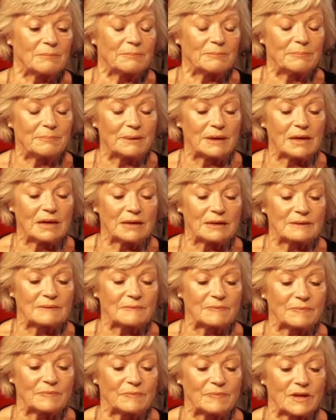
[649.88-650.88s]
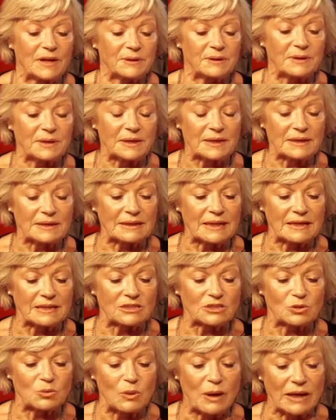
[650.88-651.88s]
But I think
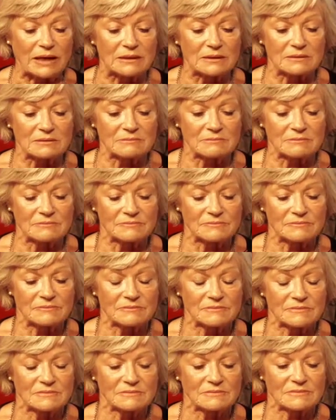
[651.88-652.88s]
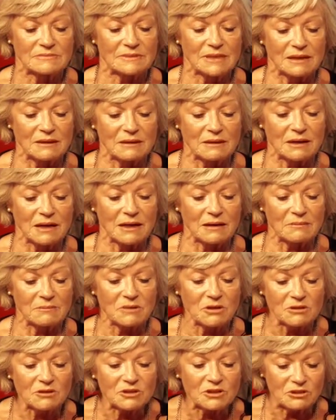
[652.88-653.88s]
that's when I, I'm
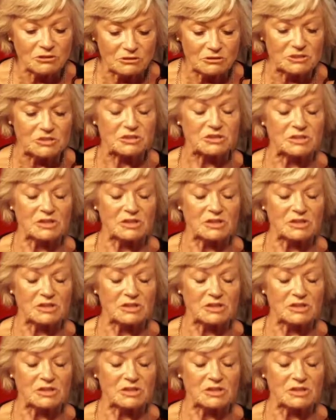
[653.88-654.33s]
not used,